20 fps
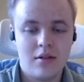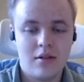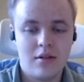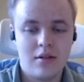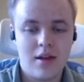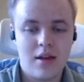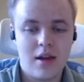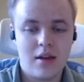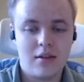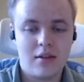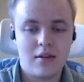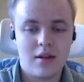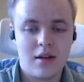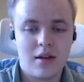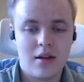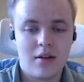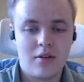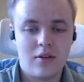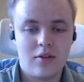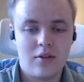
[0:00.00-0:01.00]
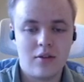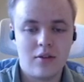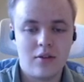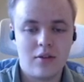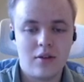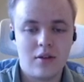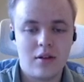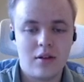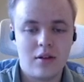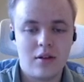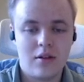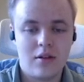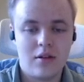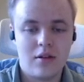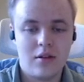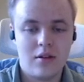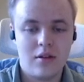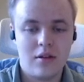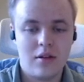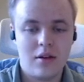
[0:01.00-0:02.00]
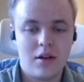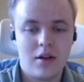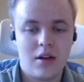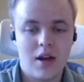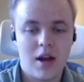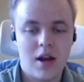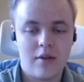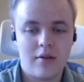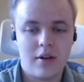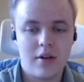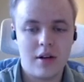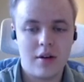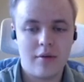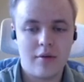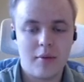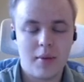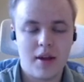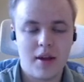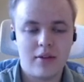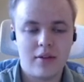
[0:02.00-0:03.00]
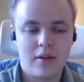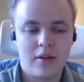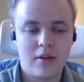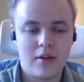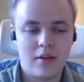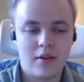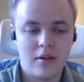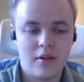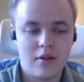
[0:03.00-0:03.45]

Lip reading: Date that is inherently romantic.